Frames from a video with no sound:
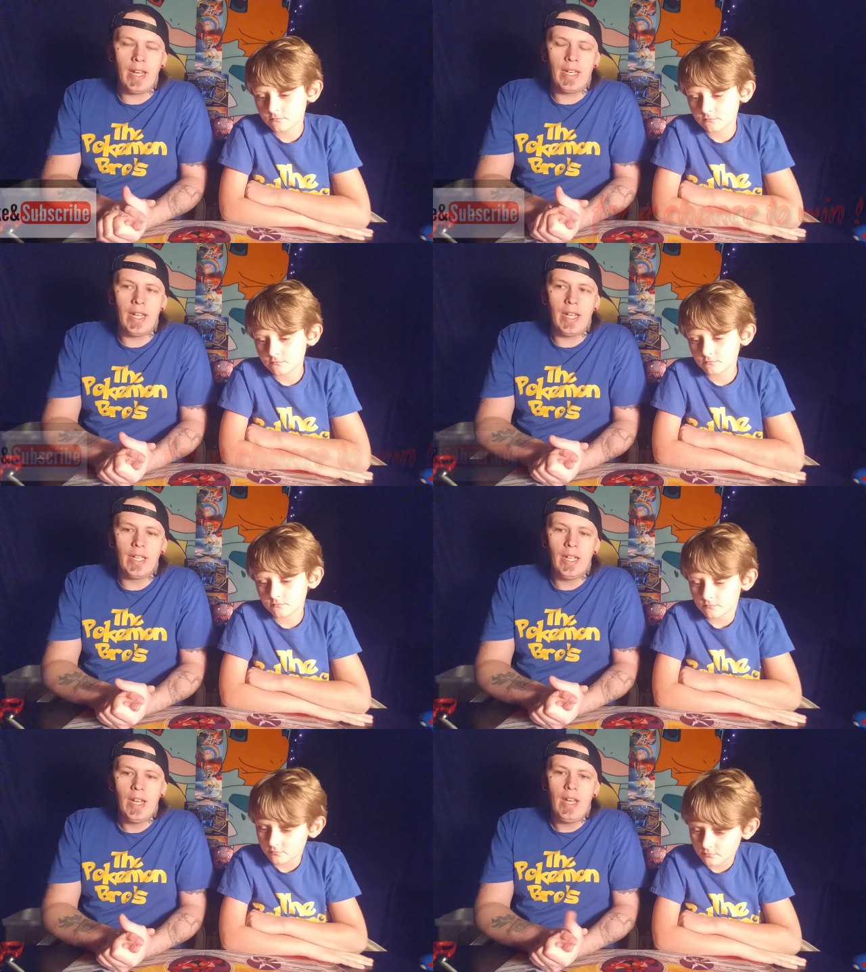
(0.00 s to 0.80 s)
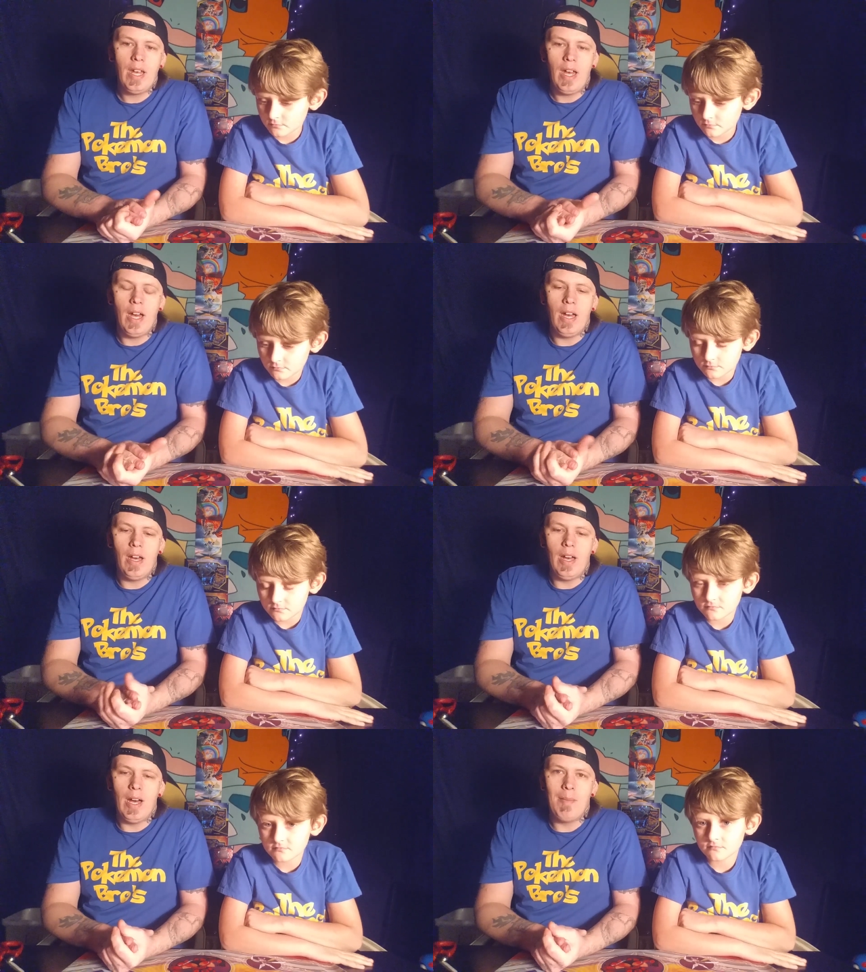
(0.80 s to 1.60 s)
Speaker 1: And then
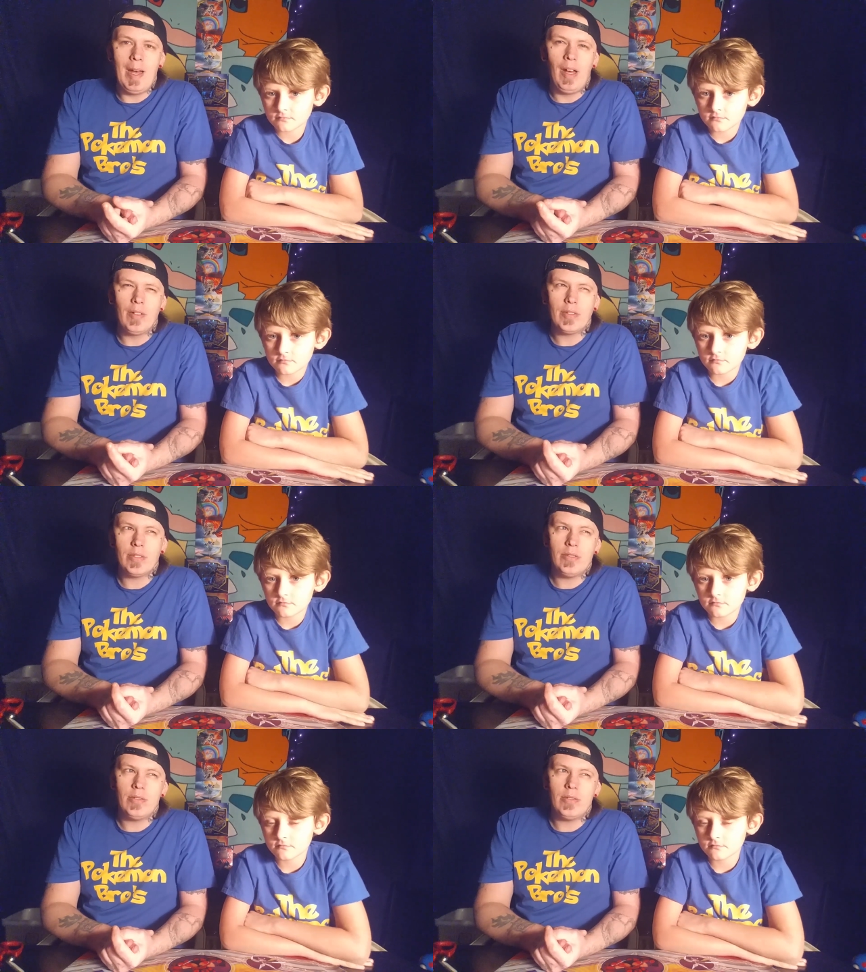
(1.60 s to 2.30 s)
uh, about,